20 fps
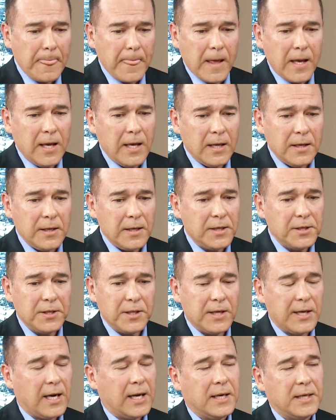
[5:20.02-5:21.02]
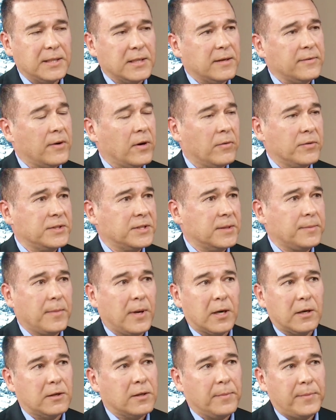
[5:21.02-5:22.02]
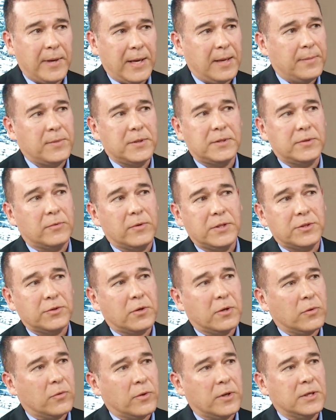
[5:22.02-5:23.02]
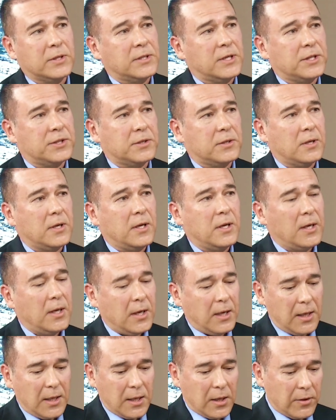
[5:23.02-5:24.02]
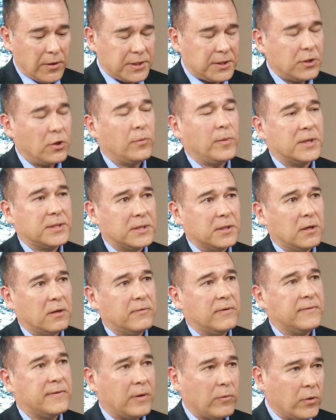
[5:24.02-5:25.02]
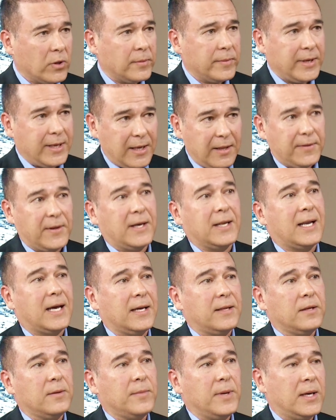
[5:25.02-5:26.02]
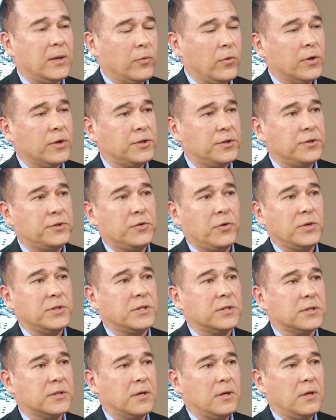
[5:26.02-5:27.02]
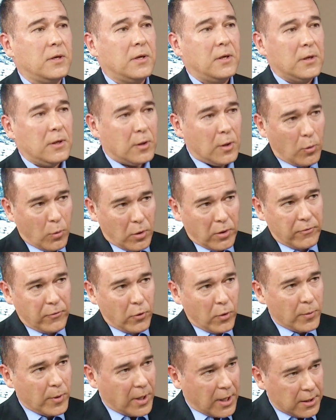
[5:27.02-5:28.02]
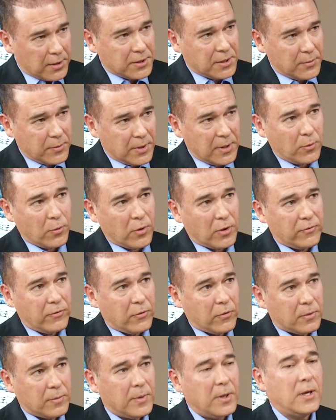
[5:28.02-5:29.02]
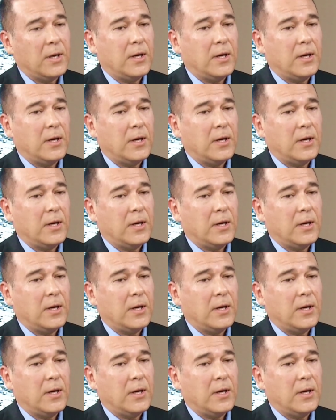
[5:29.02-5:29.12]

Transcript: and into the 90s, I've always admired the Pappas Restaurant Organization. Yes. And I always told myself if I want to be anything like them, I have one or two choices go work for them or hire someone that worked for them.